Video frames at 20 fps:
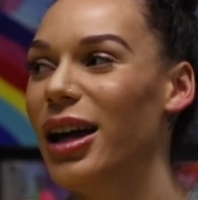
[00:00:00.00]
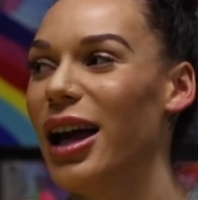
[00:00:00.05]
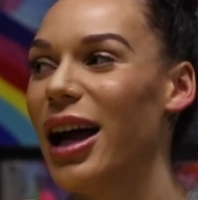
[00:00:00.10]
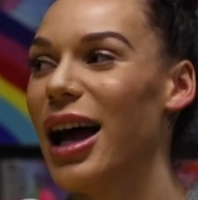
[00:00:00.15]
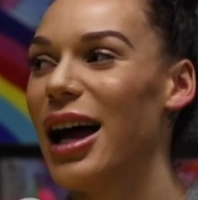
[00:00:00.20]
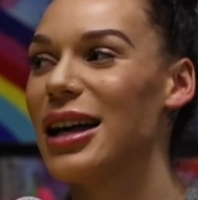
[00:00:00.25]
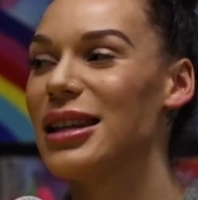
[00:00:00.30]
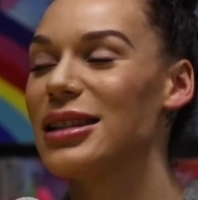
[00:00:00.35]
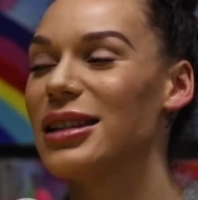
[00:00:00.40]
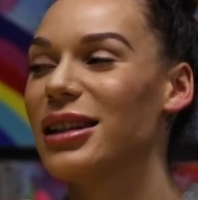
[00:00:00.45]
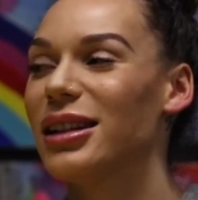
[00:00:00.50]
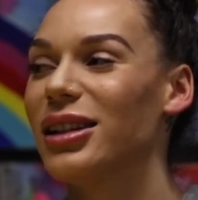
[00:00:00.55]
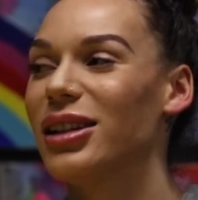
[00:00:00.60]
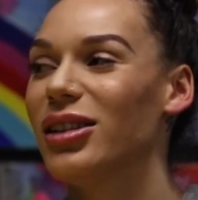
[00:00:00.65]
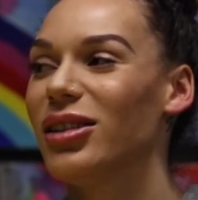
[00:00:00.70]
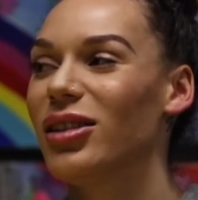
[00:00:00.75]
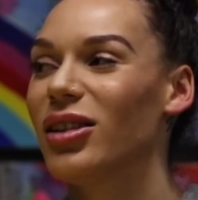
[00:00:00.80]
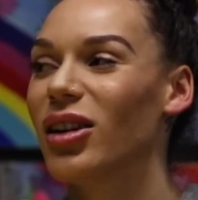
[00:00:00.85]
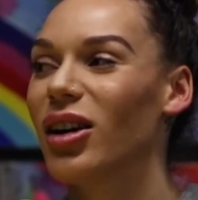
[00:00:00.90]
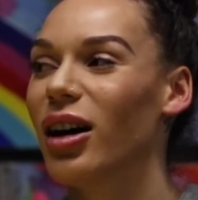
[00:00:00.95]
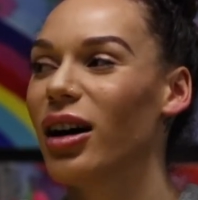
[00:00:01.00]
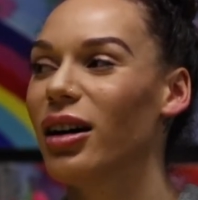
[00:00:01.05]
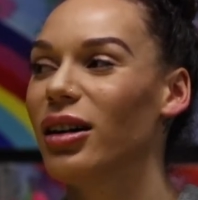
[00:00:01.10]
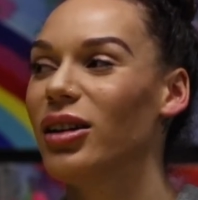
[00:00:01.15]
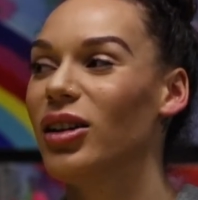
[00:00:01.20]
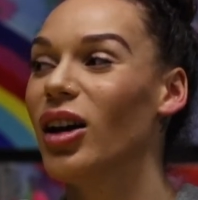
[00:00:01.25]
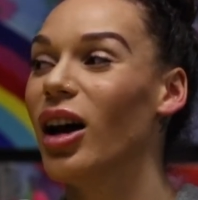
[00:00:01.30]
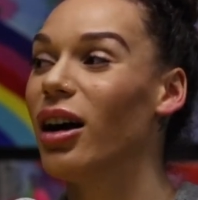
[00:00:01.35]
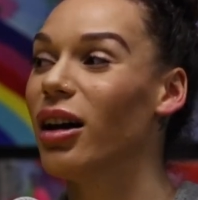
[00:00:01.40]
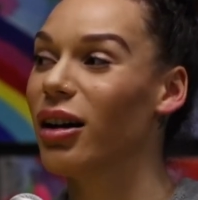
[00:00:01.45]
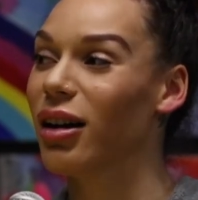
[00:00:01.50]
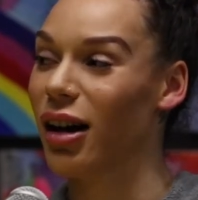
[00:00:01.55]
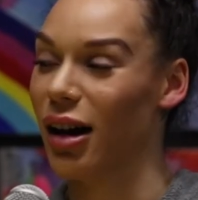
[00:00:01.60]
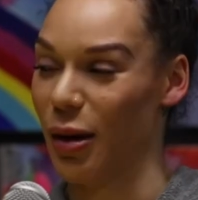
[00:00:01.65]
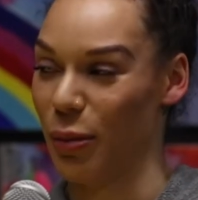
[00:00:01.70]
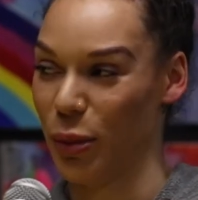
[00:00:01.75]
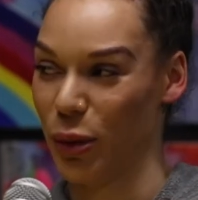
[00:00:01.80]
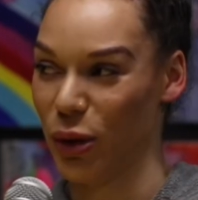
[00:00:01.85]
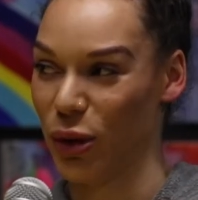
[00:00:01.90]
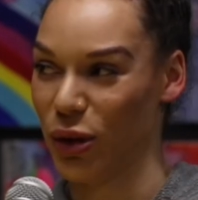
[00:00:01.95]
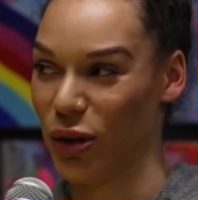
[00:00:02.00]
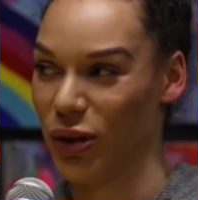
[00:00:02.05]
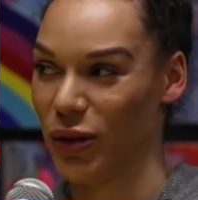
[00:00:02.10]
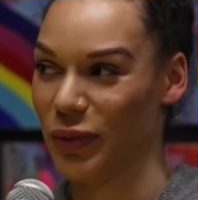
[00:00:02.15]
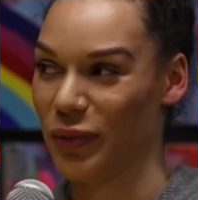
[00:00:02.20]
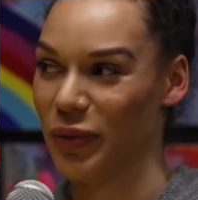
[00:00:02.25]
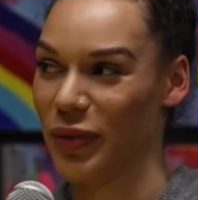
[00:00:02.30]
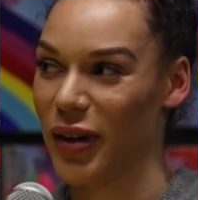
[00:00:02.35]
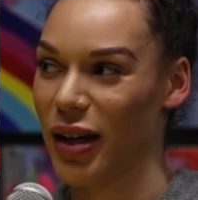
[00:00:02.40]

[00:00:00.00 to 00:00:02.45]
as a young couple